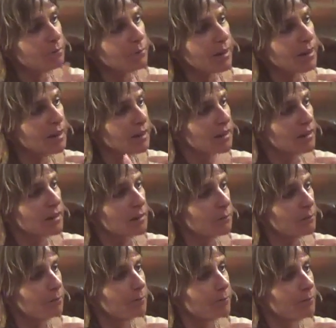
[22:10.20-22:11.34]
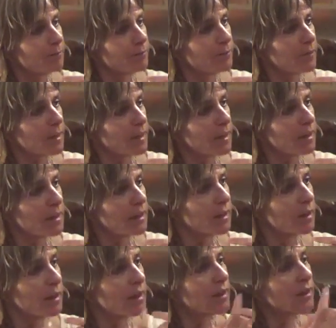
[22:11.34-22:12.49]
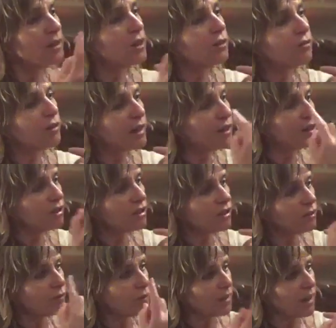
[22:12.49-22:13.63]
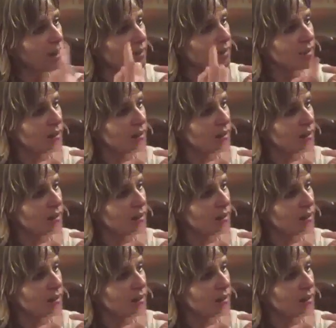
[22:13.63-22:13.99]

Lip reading: mechanism, the integration of that,